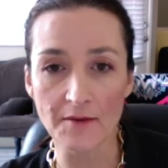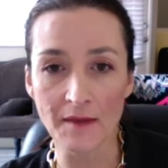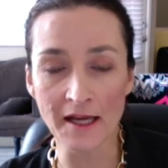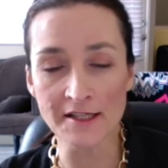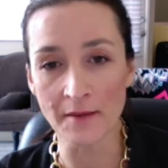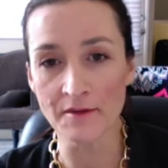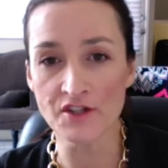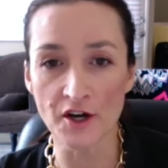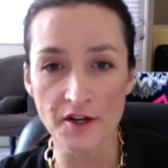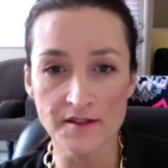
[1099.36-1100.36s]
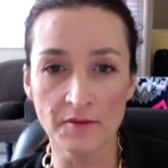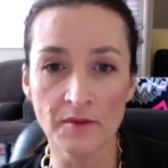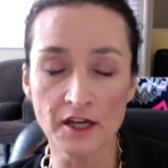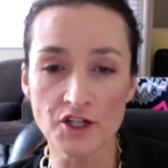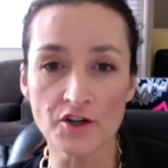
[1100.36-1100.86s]
Anytime you start using
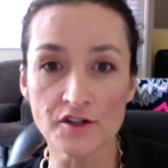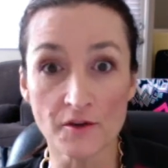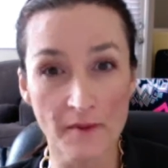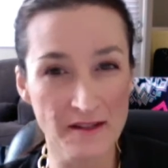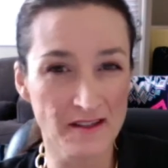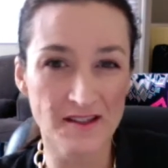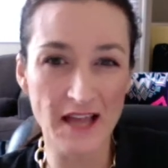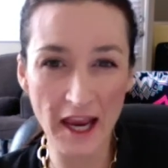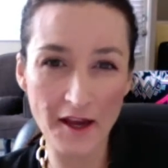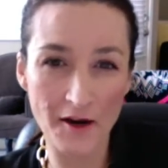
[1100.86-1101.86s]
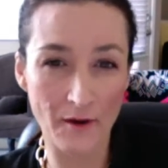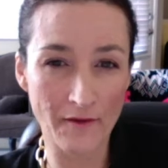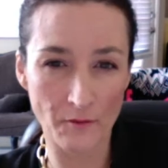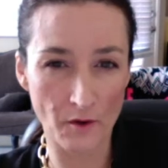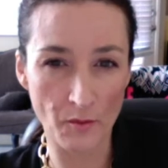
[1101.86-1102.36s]
pictures, you're basically taking away
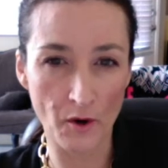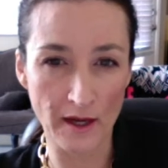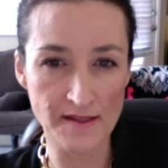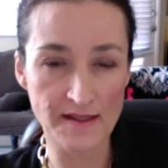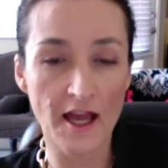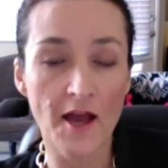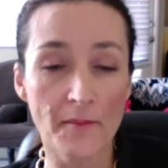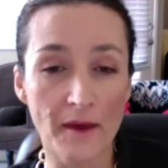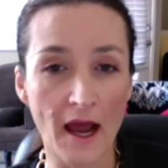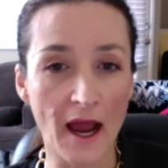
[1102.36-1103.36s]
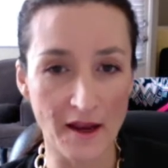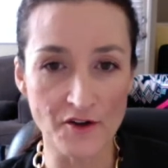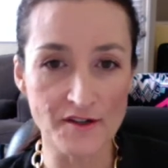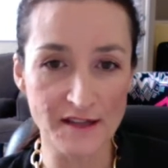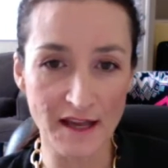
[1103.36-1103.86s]
from your points. But I
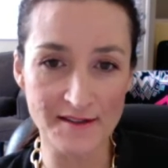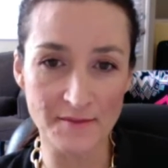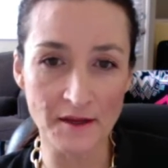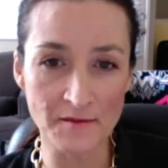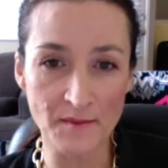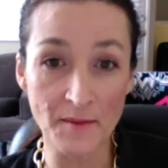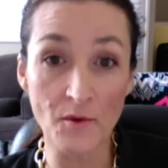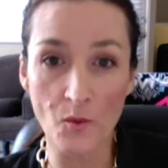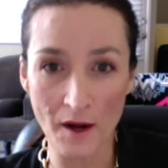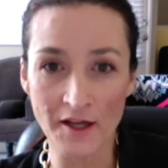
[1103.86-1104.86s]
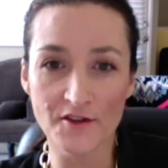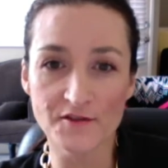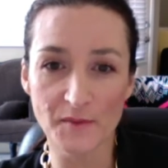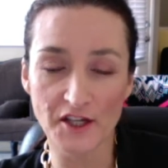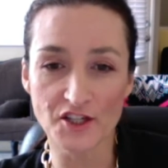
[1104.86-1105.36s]
understand sometimes people want to use
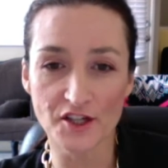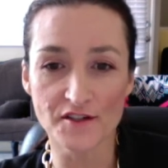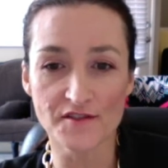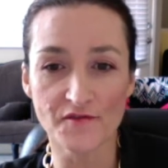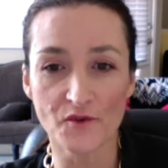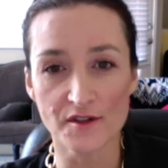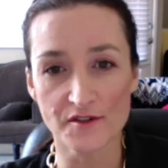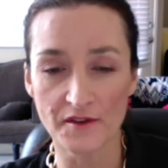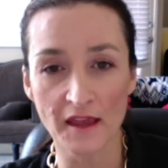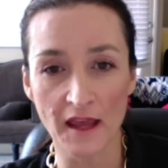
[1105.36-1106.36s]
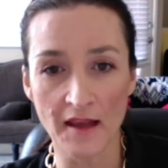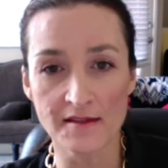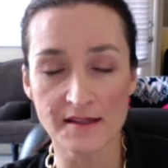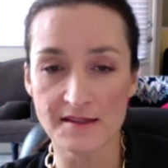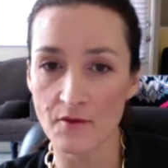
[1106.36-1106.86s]
pictures for certain things
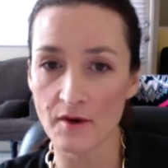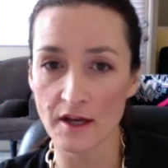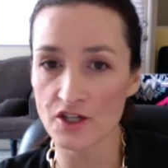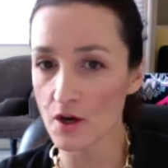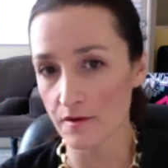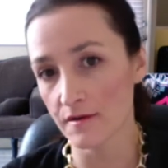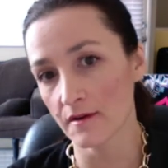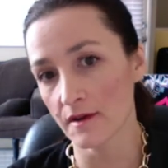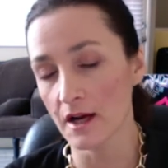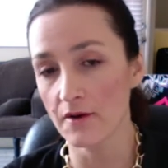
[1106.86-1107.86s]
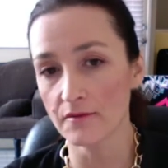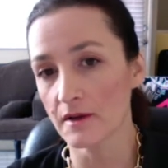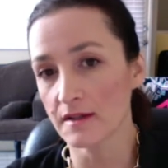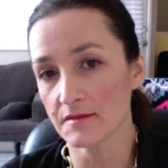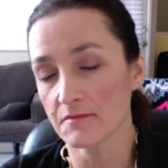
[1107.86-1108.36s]
because they want to show,
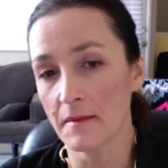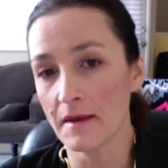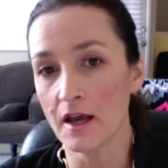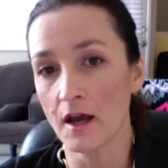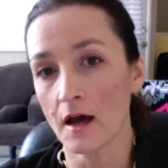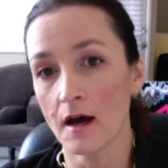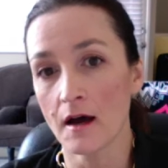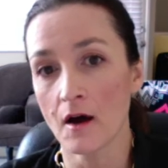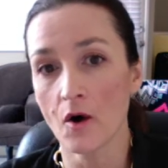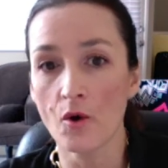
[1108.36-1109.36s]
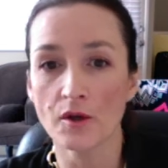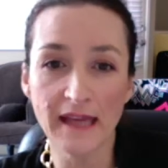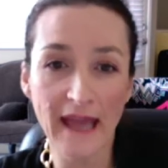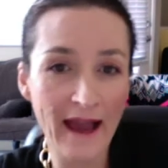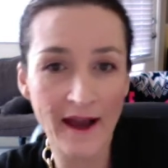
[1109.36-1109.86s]
maybe an old
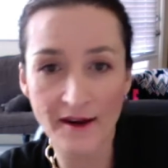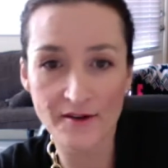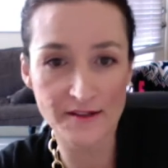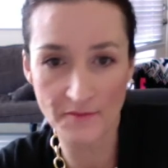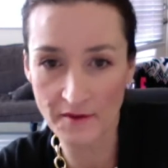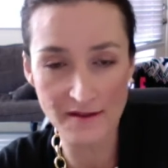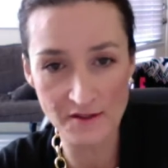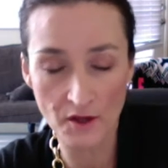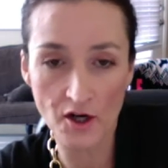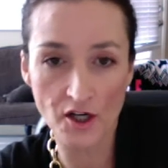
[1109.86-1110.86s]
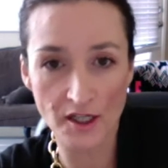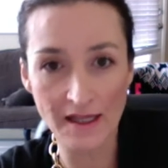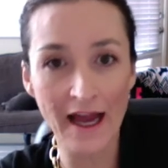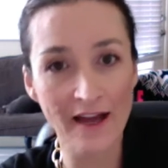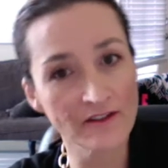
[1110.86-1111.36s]
cat or something that's no longer
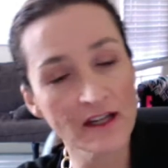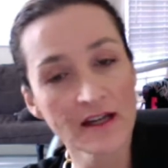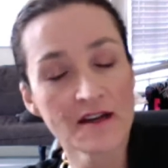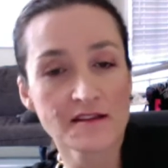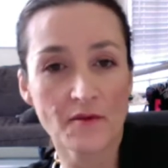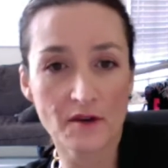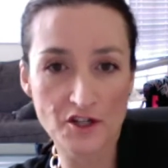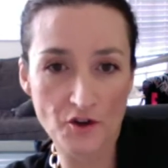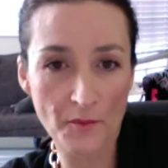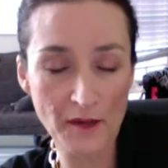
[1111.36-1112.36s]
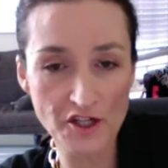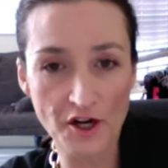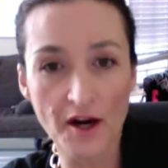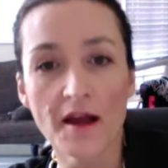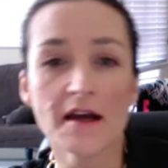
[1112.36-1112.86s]
alive. So they want to show a
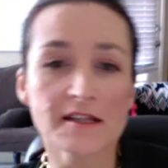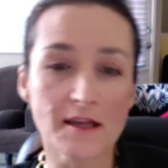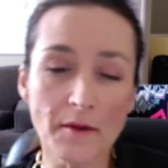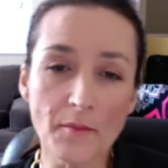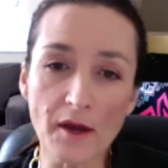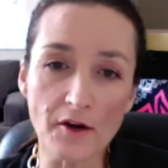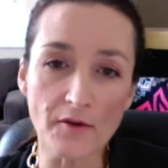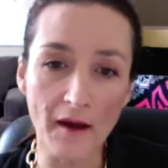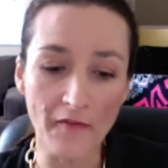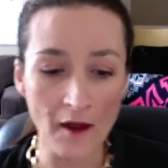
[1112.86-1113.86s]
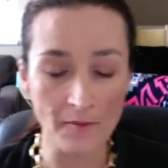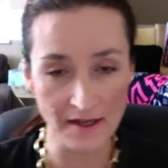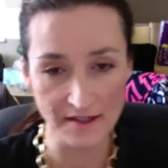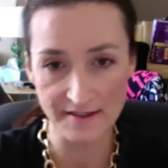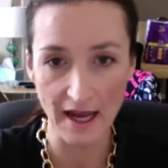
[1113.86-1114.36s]
picture. Some people get around that by
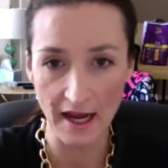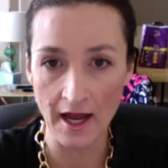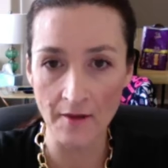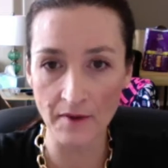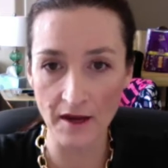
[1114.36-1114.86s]
setting up